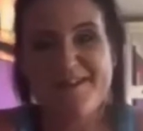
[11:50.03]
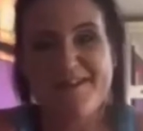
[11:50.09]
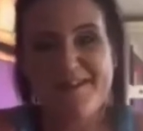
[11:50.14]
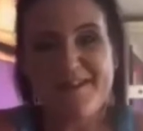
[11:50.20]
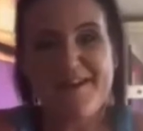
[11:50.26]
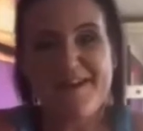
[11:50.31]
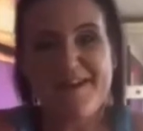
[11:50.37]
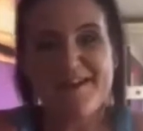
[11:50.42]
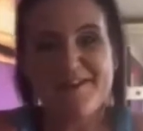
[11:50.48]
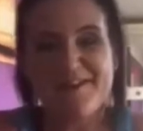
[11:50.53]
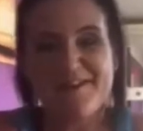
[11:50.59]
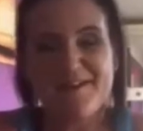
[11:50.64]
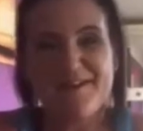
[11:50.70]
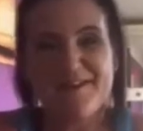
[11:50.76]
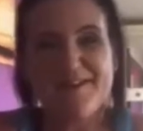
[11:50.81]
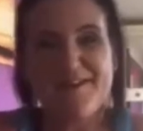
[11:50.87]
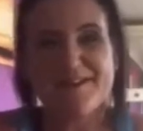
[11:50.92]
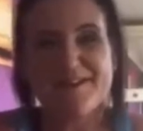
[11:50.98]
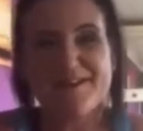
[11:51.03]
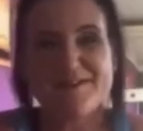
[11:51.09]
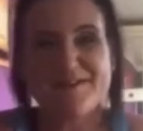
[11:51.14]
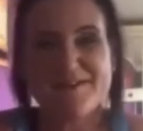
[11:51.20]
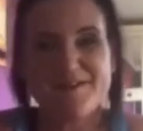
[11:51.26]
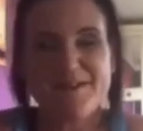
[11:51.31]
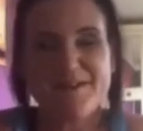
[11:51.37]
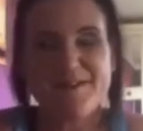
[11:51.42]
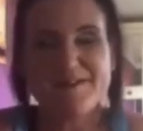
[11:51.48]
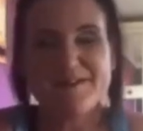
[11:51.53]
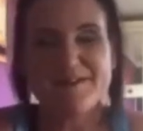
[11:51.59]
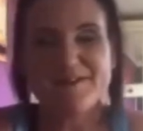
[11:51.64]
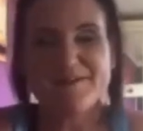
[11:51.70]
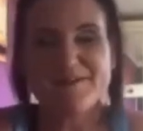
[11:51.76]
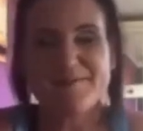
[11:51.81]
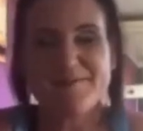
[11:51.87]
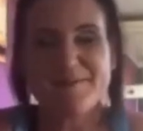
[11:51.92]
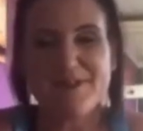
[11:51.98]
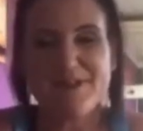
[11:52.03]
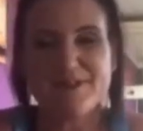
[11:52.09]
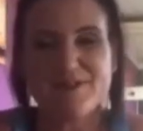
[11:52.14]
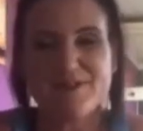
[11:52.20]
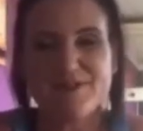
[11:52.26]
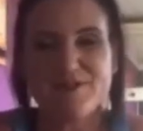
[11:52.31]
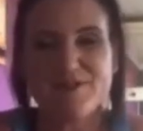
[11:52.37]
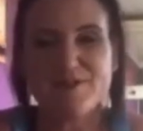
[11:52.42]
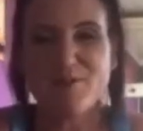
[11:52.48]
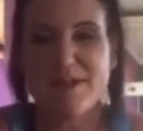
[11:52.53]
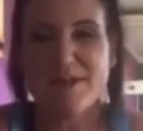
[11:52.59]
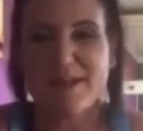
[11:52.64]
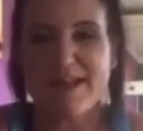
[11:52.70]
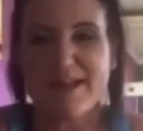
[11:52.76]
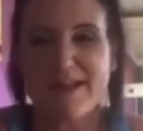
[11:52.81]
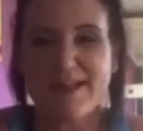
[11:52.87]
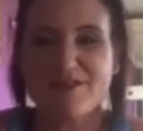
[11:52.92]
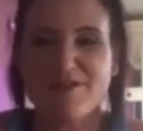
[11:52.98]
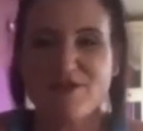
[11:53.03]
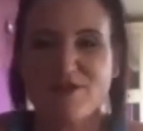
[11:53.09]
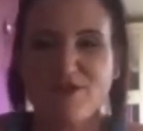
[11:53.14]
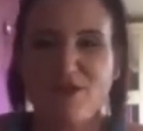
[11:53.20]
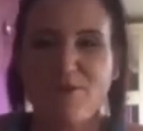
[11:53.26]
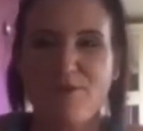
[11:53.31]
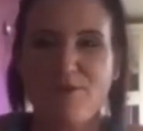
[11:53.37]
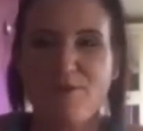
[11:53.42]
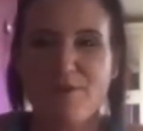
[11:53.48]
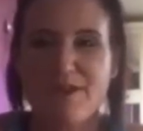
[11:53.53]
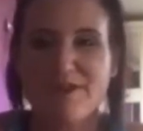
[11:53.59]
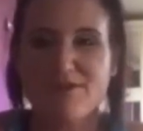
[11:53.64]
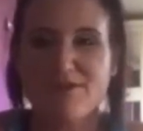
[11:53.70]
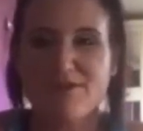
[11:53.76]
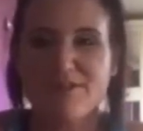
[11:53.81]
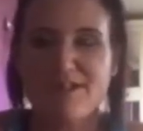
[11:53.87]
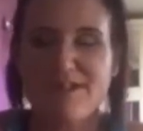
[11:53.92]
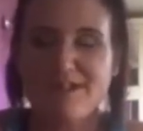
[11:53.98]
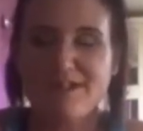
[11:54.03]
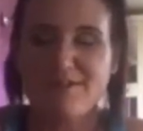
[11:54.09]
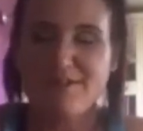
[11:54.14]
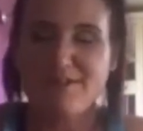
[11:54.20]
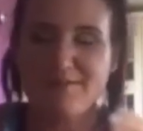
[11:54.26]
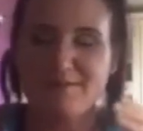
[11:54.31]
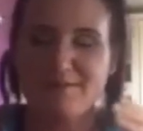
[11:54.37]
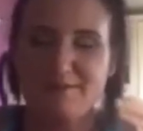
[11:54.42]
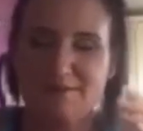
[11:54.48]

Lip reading: it's just when I get to the shop, I just need to